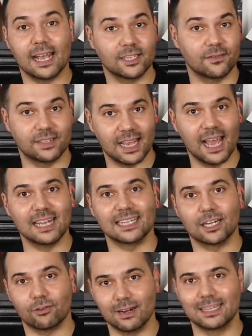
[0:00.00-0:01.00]
as I've said, is
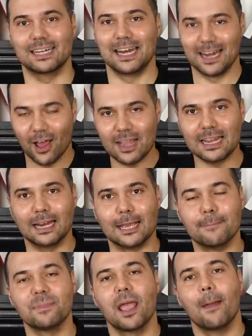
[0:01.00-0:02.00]
increasingly likely,